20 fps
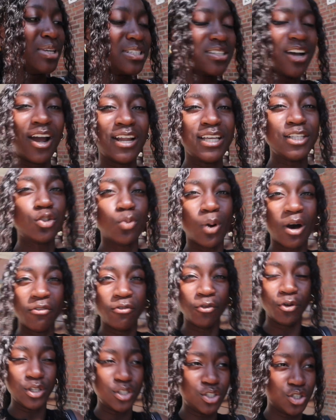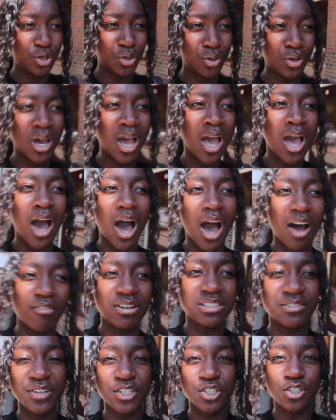is currently 12:42. Our
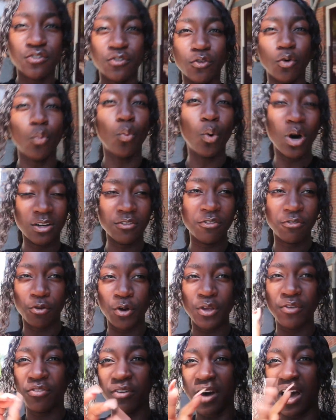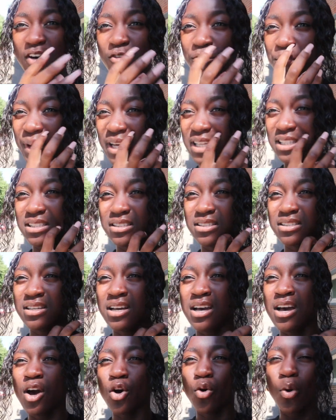reservation's for 1:45, but it's
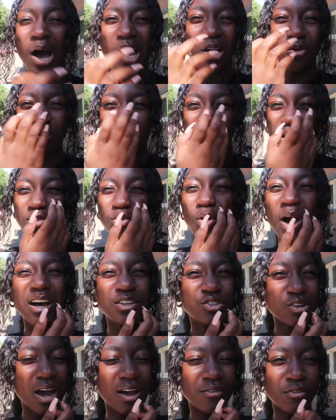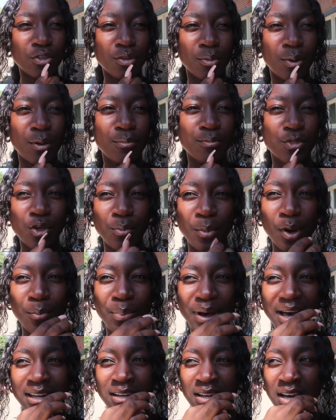quite a drive on the
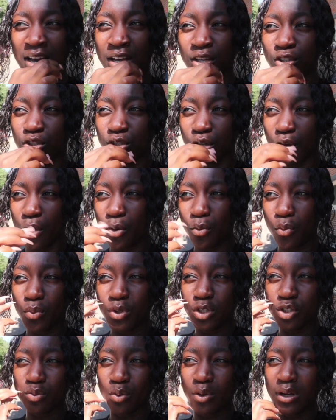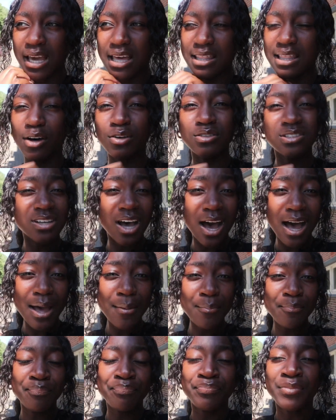moped, so we just want to get there on
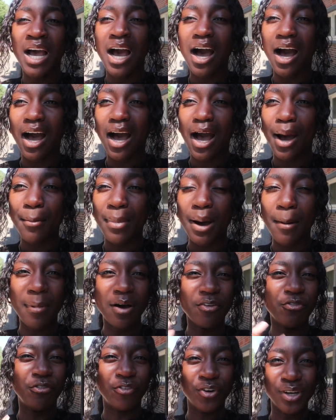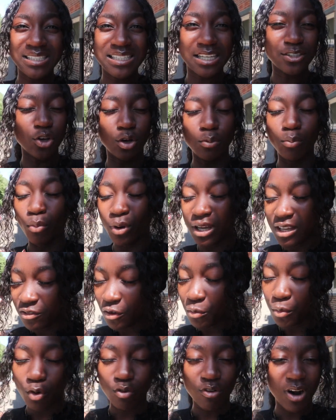time. My voice has gone
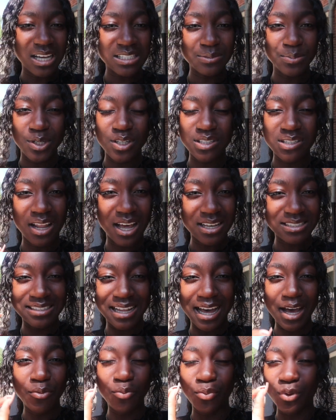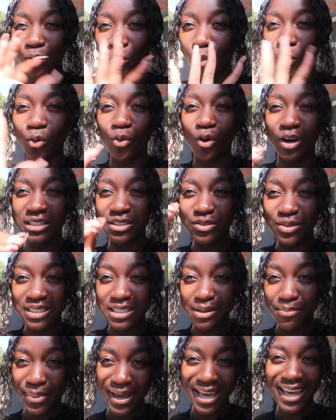even more raspy because last night we all got into a
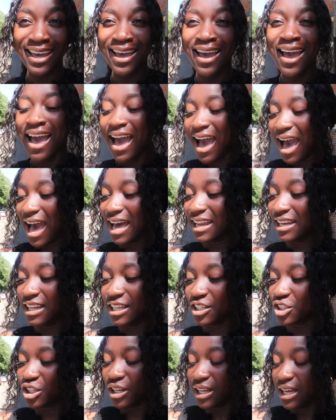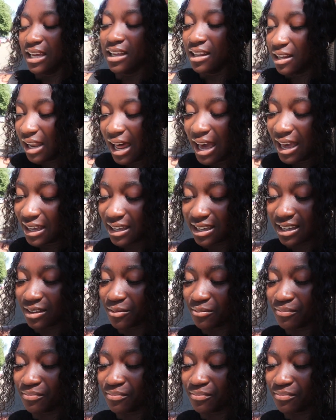debate and literally like